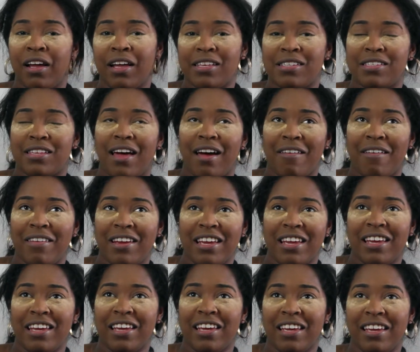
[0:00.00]

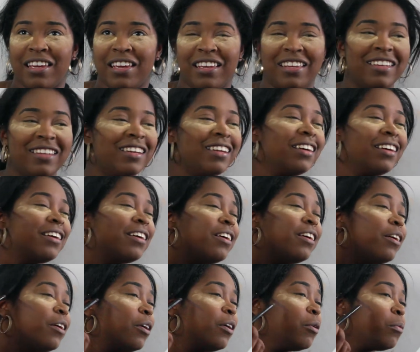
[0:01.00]
Sorry.
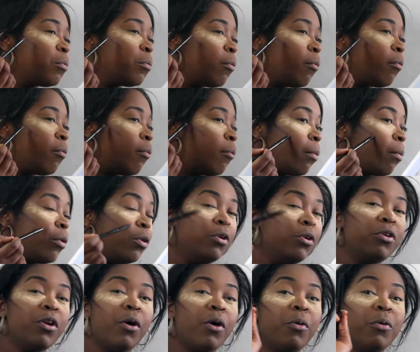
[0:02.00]

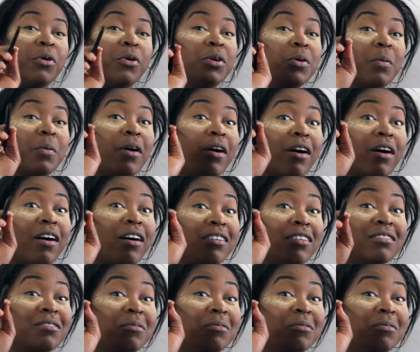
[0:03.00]
You know who you are.